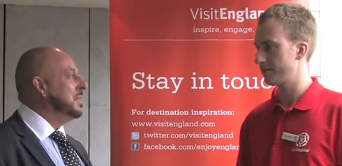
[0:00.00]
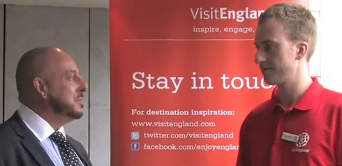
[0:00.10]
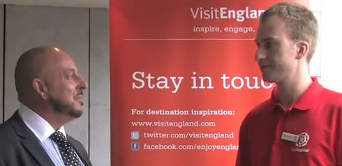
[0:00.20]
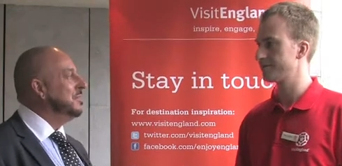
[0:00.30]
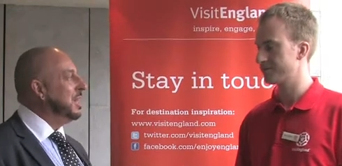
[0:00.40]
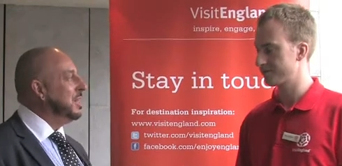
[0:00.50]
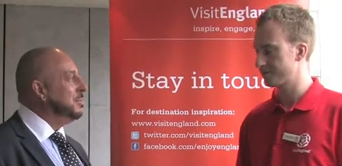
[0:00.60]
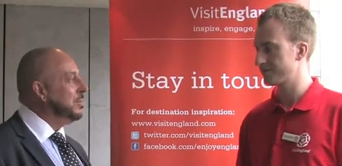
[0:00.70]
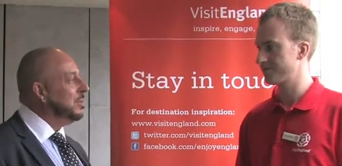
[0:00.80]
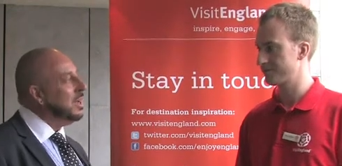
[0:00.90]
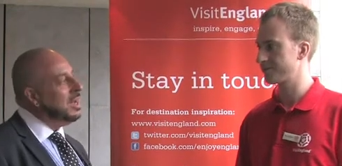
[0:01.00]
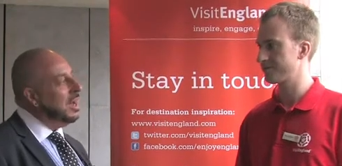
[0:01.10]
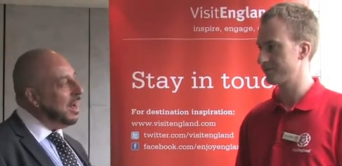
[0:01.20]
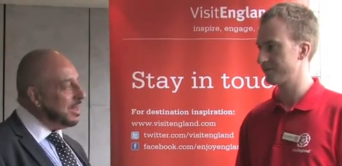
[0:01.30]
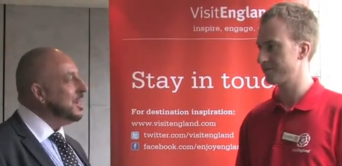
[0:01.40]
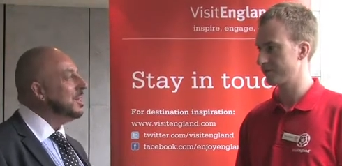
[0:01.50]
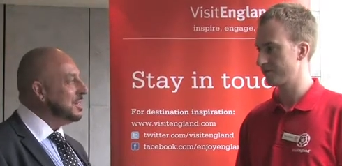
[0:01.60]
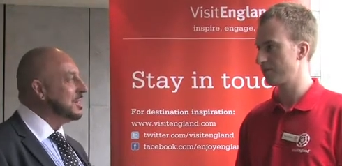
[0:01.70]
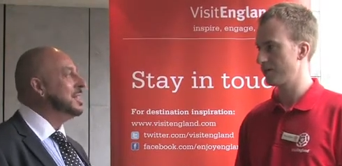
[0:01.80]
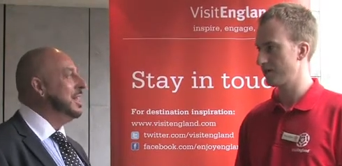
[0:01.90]
Speaker 1: that are available. I can't
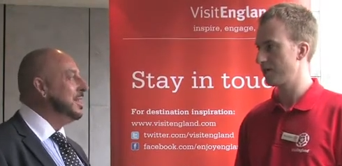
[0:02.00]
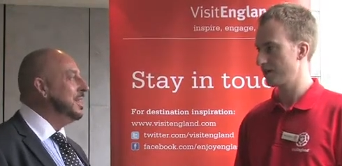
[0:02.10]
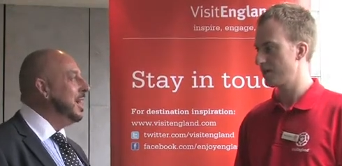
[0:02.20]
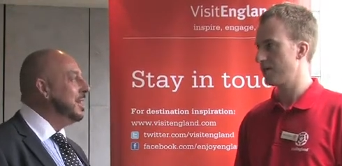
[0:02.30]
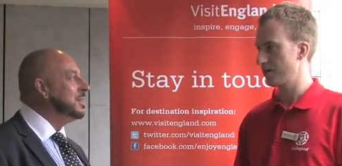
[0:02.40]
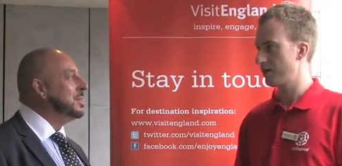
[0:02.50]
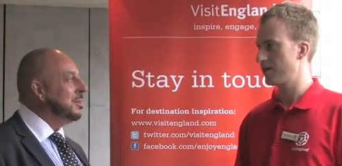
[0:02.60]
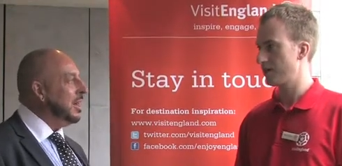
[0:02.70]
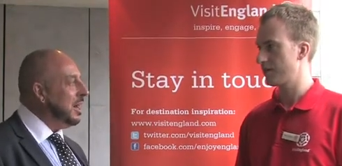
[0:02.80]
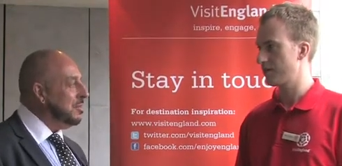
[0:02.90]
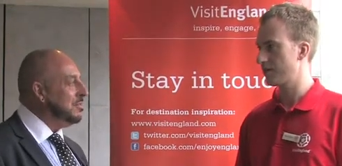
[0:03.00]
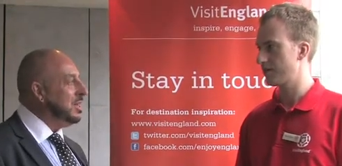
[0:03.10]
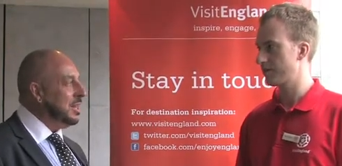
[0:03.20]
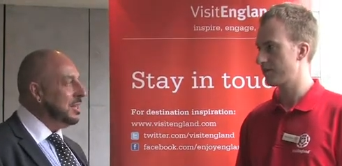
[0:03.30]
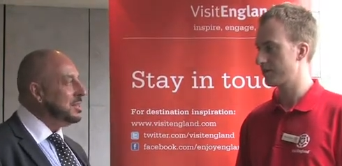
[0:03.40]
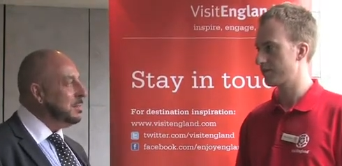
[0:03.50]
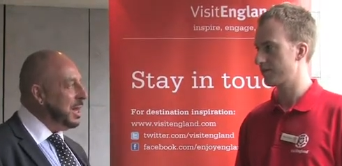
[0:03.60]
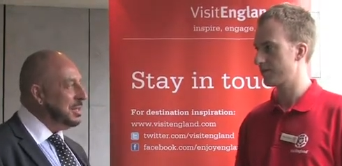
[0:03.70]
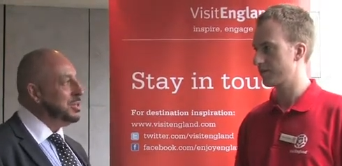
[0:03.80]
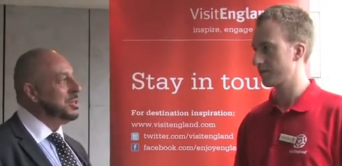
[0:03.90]
see that, so I really
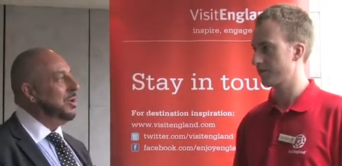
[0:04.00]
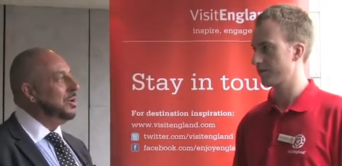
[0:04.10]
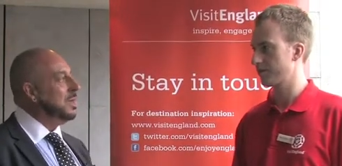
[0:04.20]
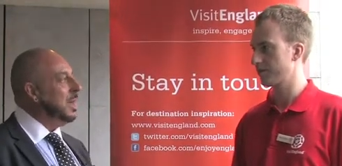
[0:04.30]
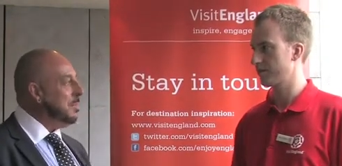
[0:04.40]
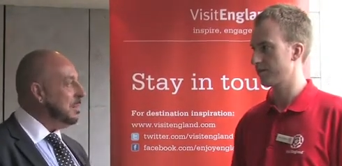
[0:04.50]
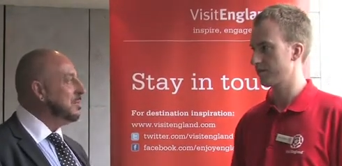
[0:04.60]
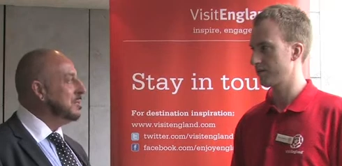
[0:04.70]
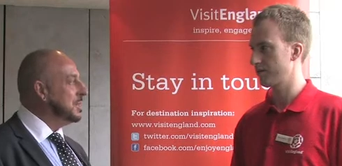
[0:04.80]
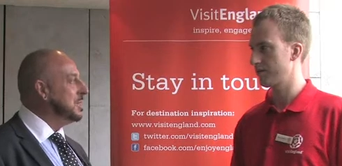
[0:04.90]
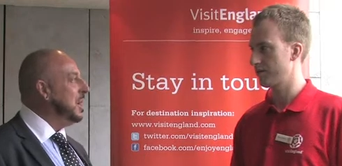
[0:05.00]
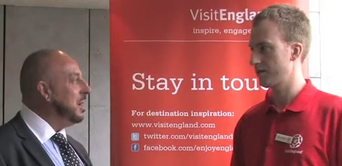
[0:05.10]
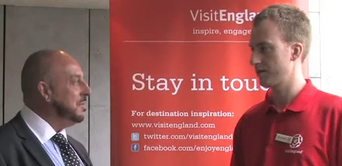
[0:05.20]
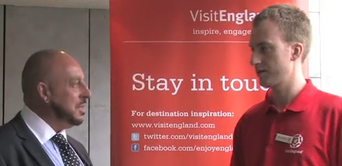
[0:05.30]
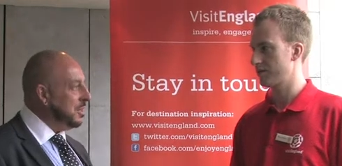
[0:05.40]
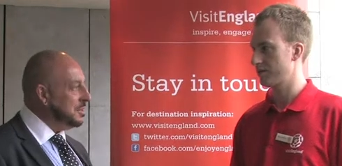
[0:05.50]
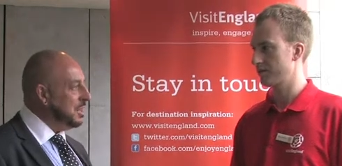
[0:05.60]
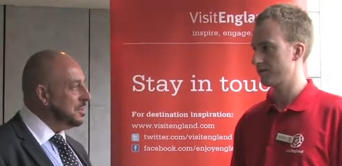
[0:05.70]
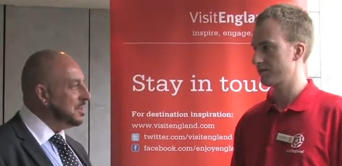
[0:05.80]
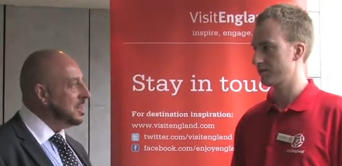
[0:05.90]
depend on a member of staff, the hotel
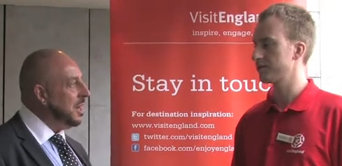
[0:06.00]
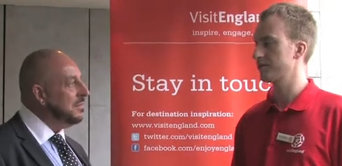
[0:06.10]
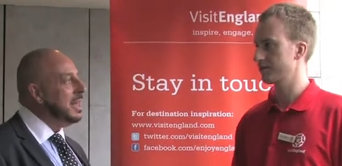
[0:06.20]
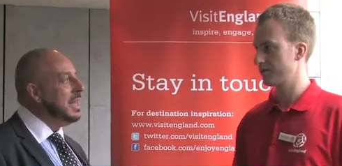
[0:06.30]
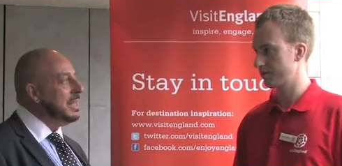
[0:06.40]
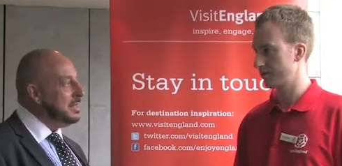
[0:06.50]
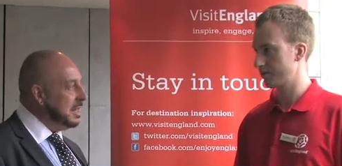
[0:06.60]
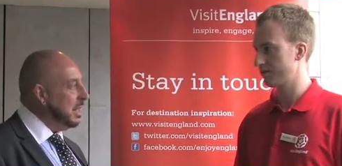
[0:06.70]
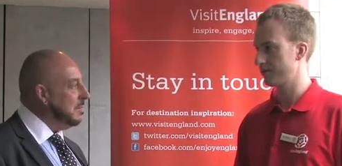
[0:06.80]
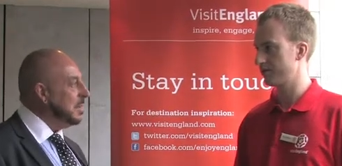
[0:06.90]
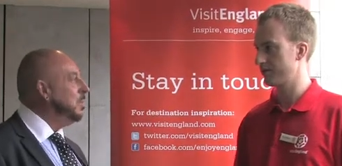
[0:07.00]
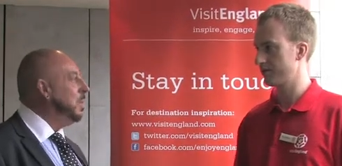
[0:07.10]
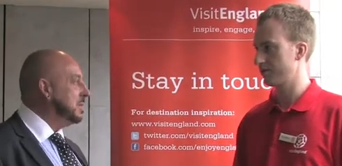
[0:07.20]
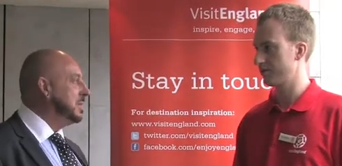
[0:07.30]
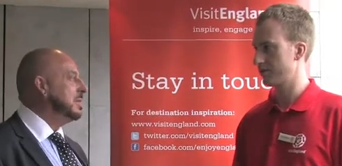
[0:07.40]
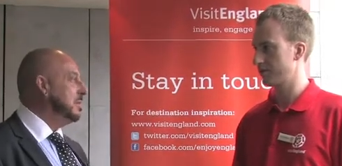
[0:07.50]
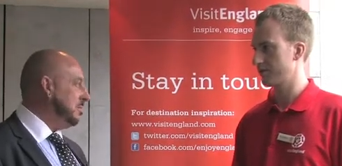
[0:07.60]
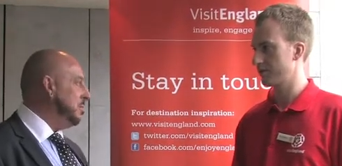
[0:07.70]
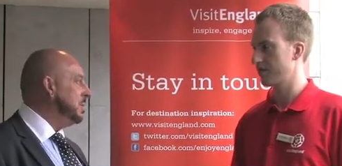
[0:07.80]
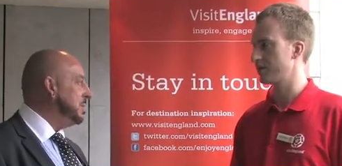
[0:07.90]
staff, telling me what's
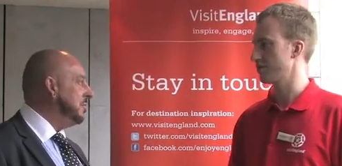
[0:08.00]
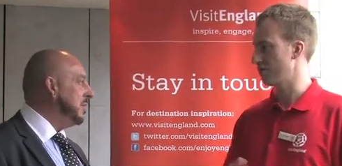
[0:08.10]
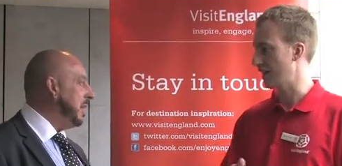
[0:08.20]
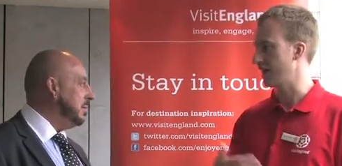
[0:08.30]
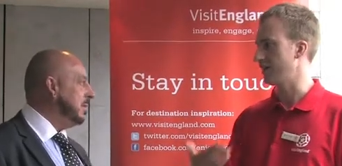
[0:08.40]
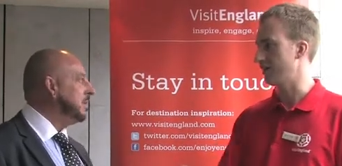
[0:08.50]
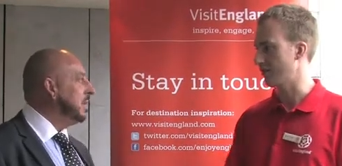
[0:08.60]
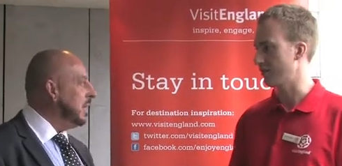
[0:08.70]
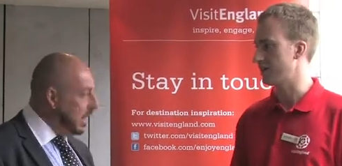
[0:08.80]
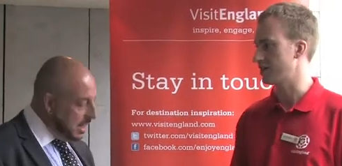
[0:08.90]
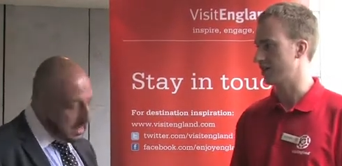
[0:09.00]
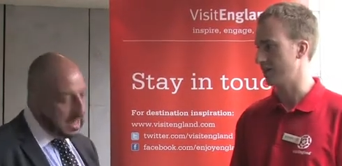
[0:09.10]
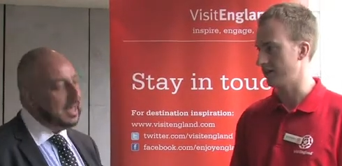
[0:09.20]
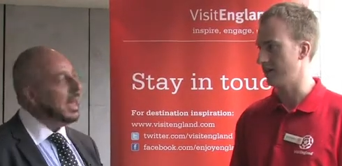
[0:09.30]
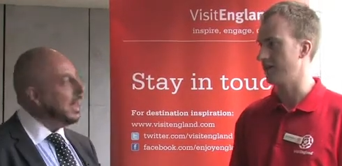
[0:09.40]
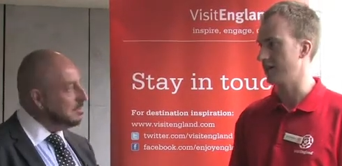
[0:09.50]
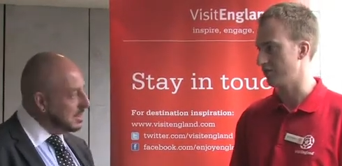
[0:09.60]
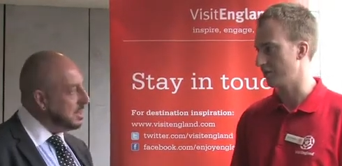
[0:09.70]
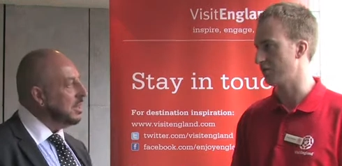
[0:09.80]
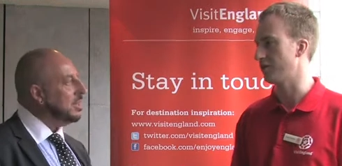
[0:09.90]
available. Relay the information in
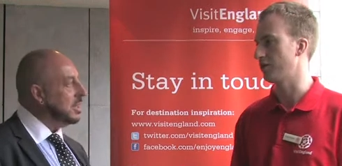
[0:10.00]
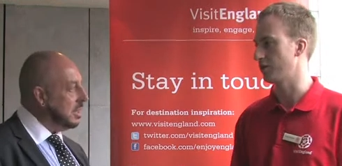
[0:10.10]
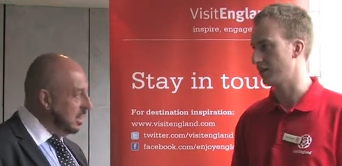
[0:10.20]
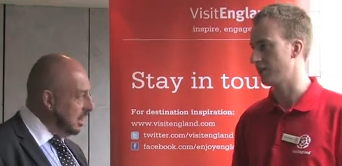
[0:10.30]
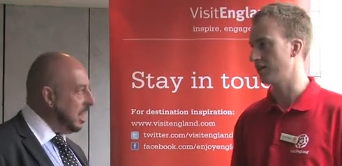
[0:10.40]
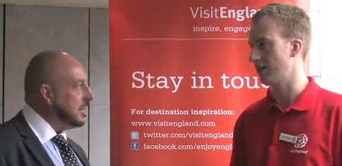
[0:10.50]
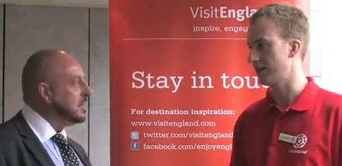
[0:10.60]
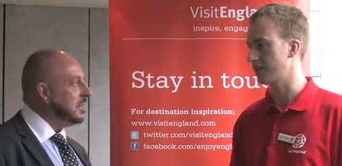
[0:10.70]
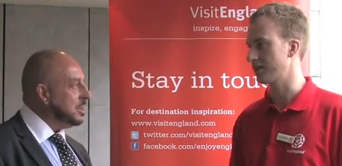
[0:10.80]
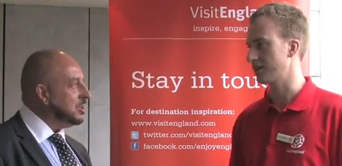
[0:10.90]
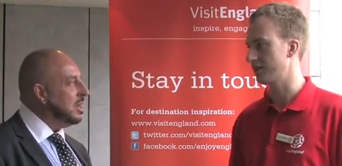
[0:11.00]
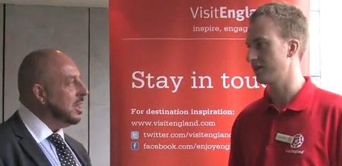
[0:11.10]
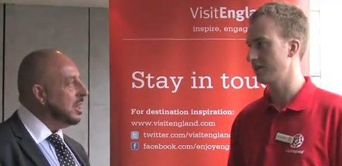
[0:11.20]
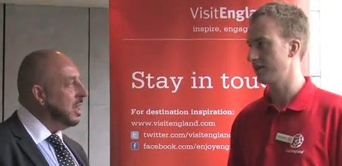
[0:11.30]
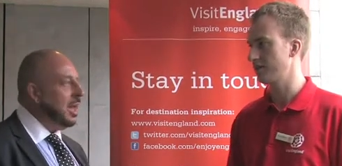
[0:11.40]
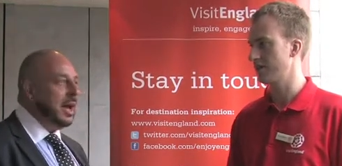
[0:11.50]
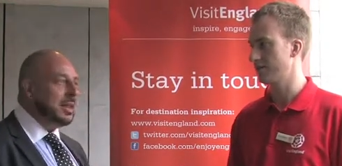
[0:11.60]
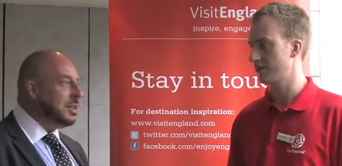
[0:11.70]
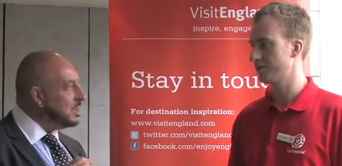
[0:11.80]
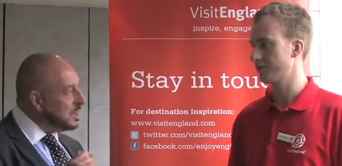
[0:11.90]
absolutely. The in-room folder. Yes, that's right.
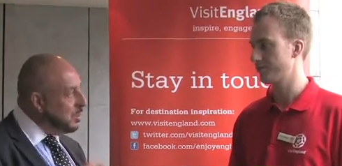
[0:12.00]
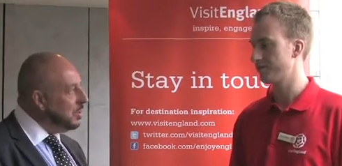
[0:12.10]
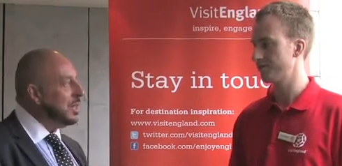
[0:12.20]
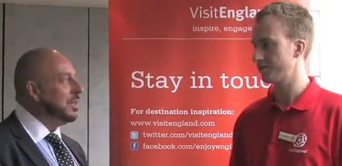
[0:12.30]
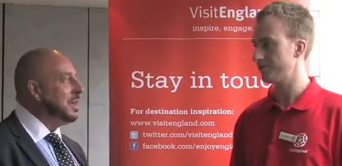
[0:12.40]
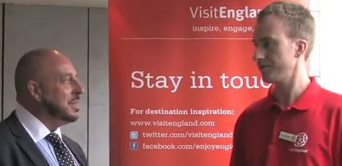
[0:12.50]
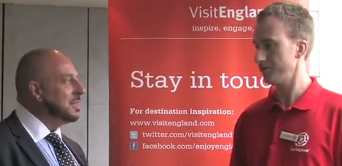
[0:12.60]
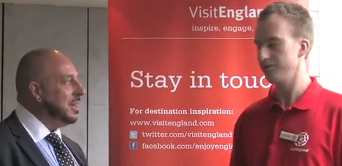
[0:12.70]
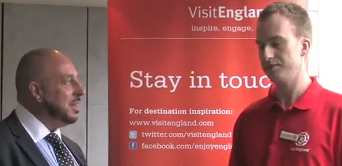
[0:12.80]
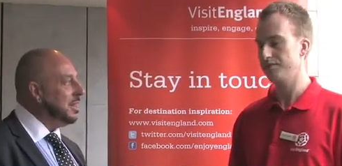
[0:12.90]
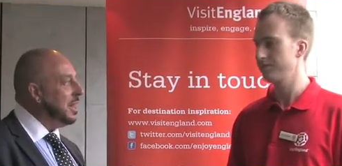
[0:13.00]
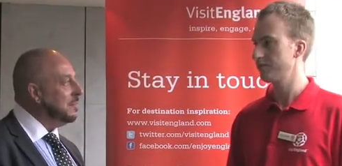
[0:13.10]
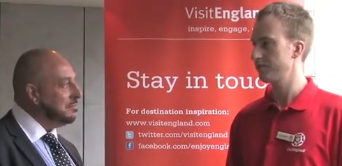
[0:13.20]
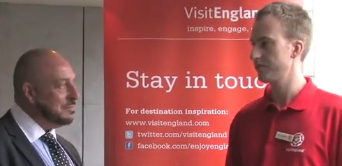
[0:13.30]
And small little things like that